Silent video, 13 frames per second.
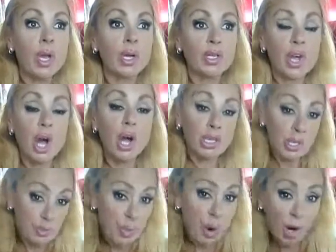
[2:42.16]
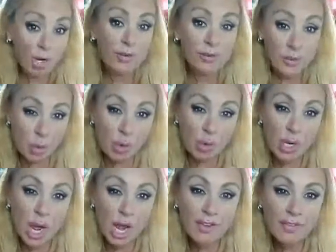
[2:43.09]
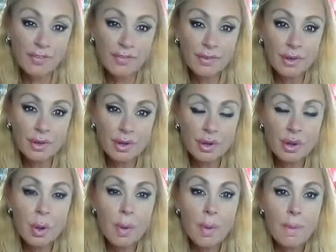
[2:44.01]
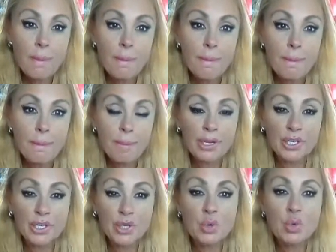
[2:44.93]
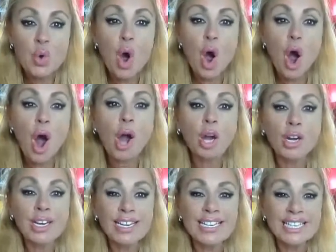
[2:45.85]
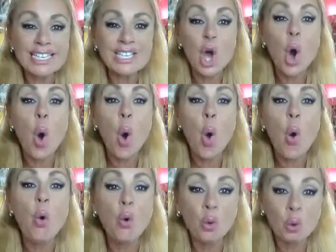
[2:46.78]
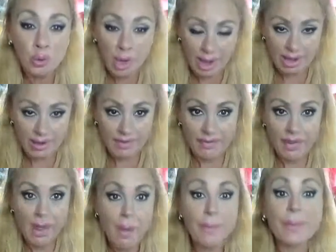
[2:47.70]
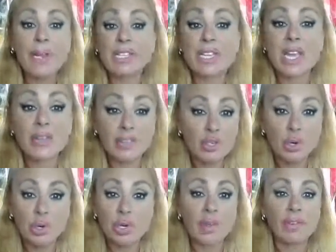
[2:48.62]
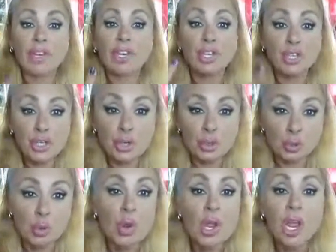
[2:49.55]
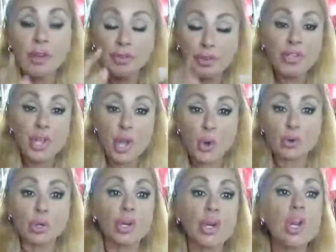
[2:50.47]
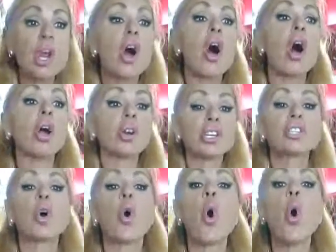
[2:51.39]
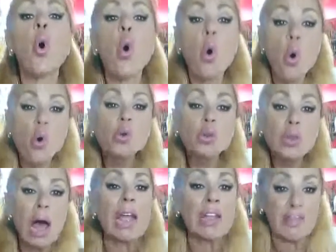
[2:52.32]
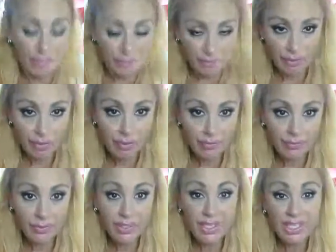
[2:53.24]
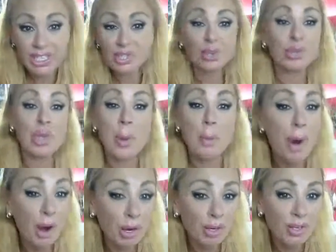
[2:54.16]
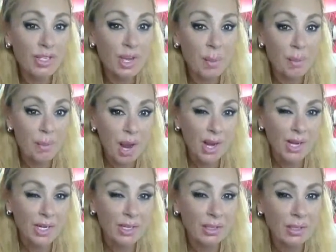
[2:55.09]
a dog is part of your life, but you are his whole life because they have a short life. Like, you, if you're the owner, are his whole life. He's only a part of mine.